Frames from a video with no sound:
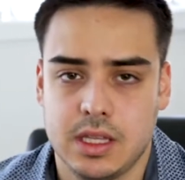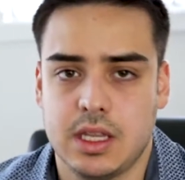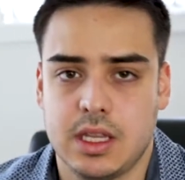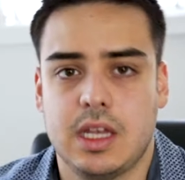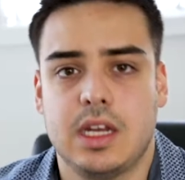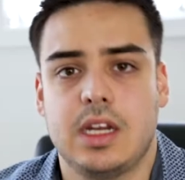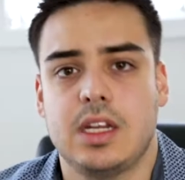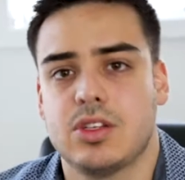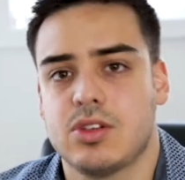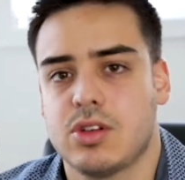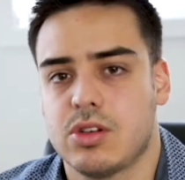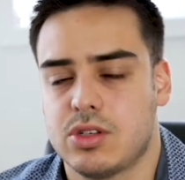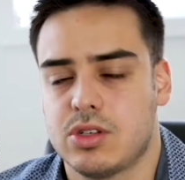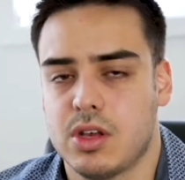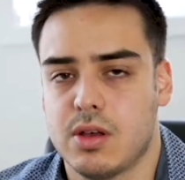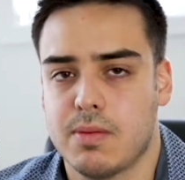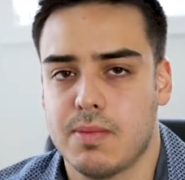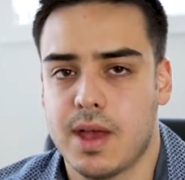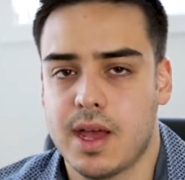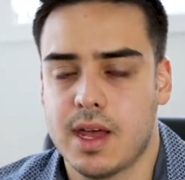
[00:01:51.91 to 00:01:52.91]
then it's not
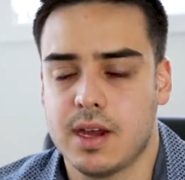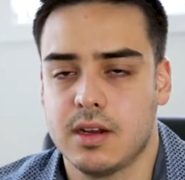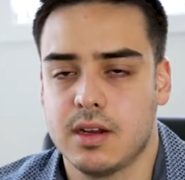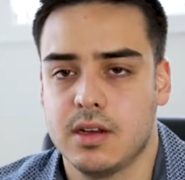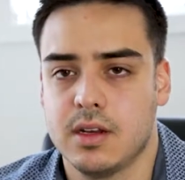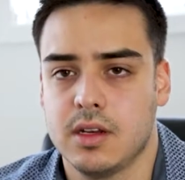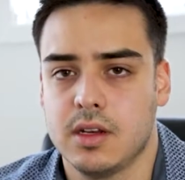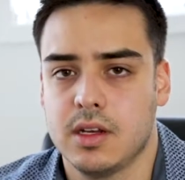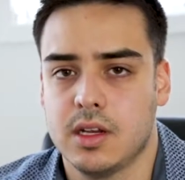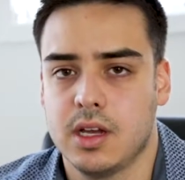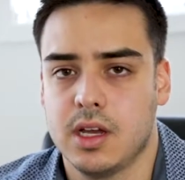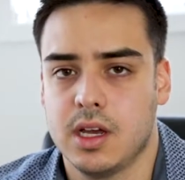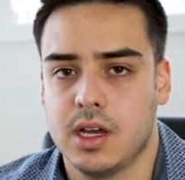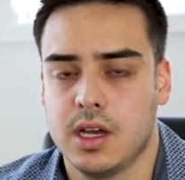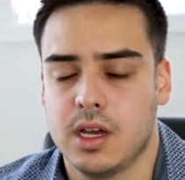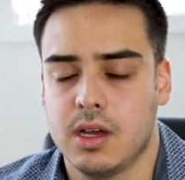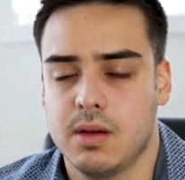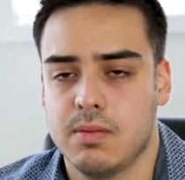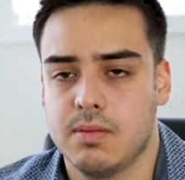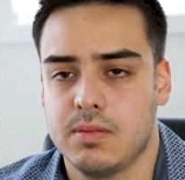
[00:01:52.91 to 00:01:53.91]
so bad.
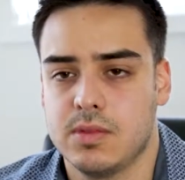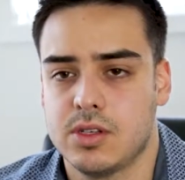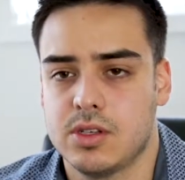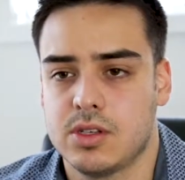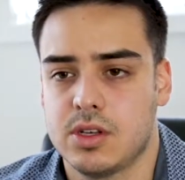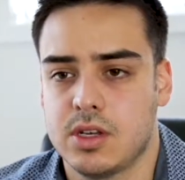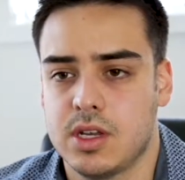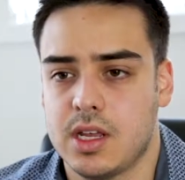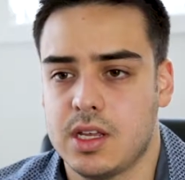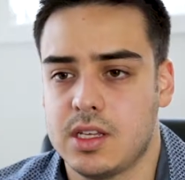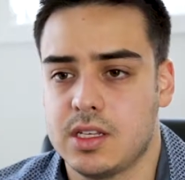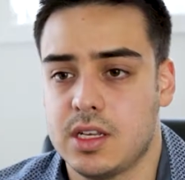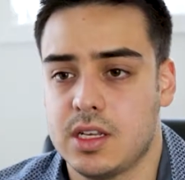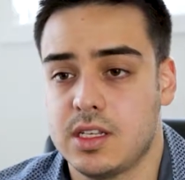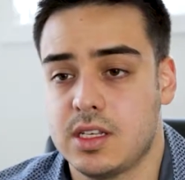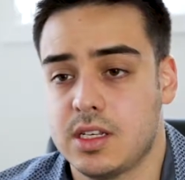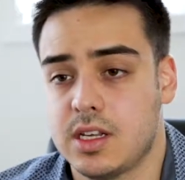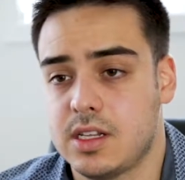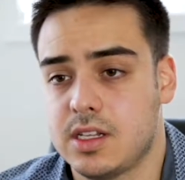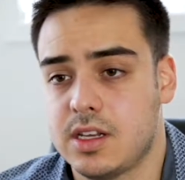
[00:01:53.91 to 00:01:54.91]

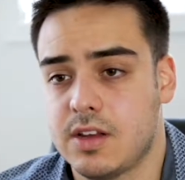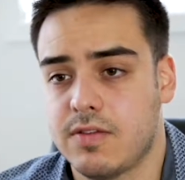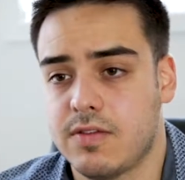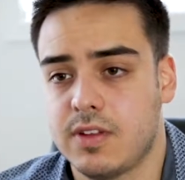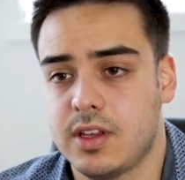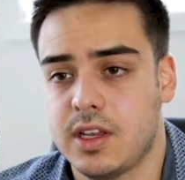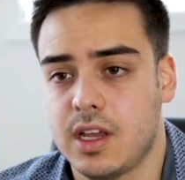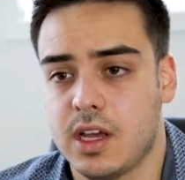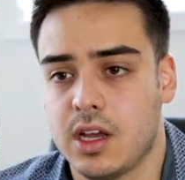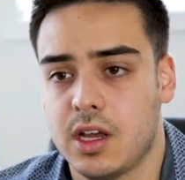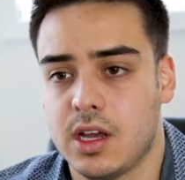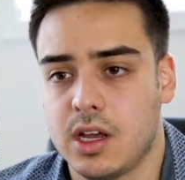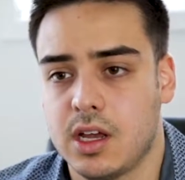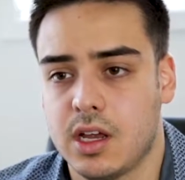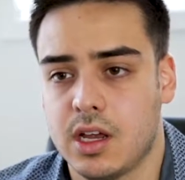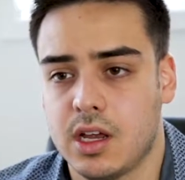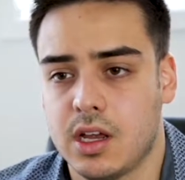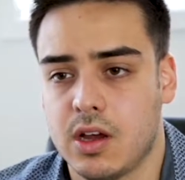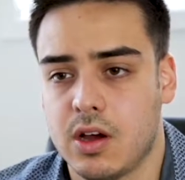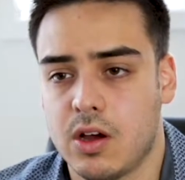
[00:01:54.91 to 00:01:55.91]
It's definitely
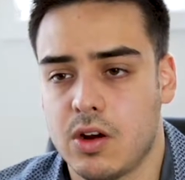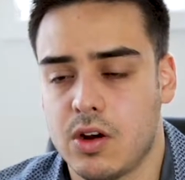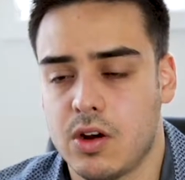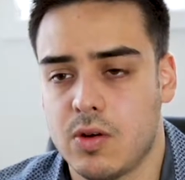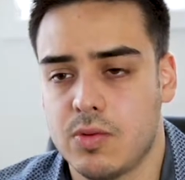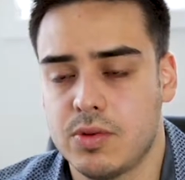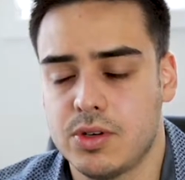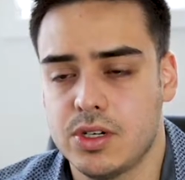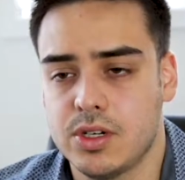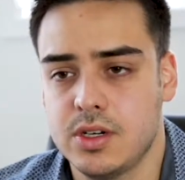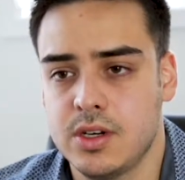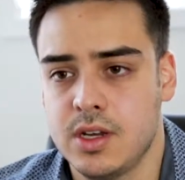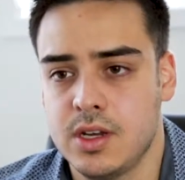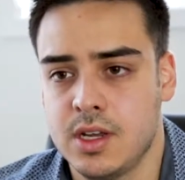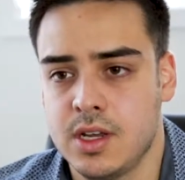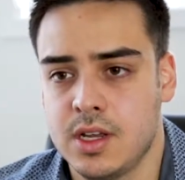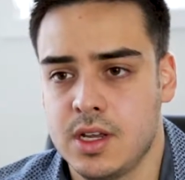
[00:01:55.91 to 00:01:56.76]
an option,